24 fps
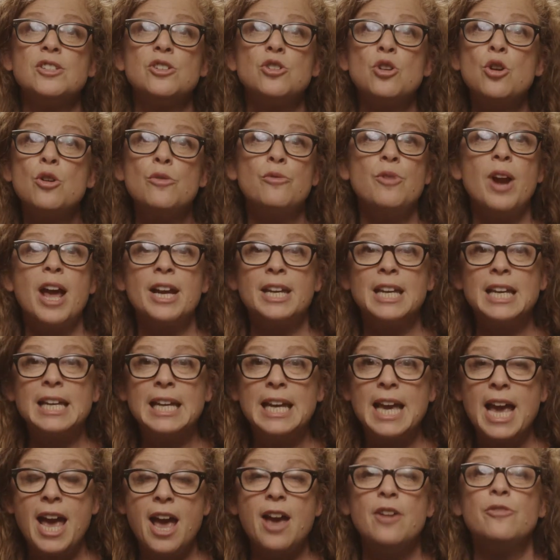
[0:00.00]

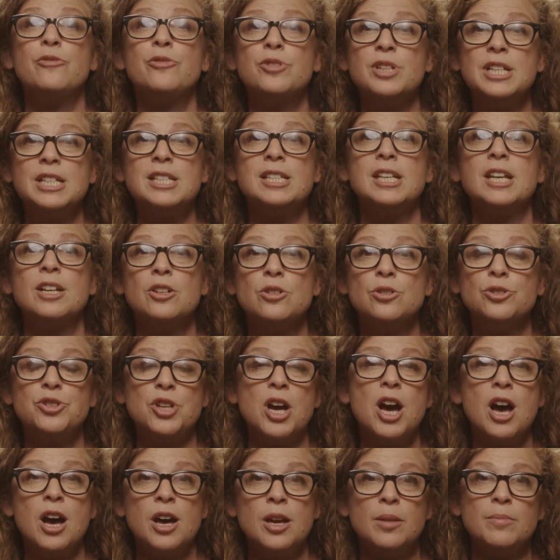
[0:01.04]
nerve-wracking every single
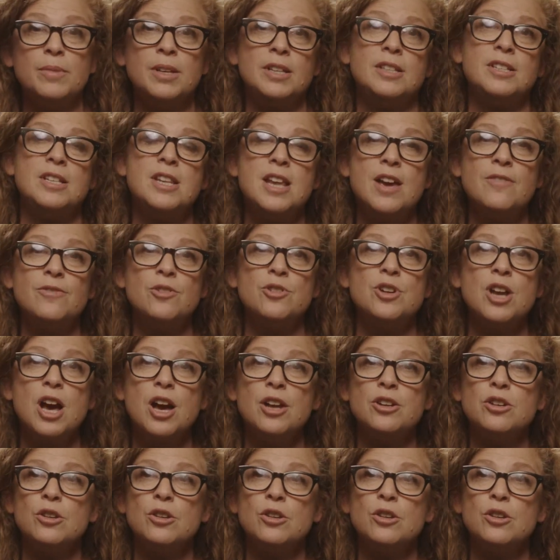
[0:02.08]
time. It's never not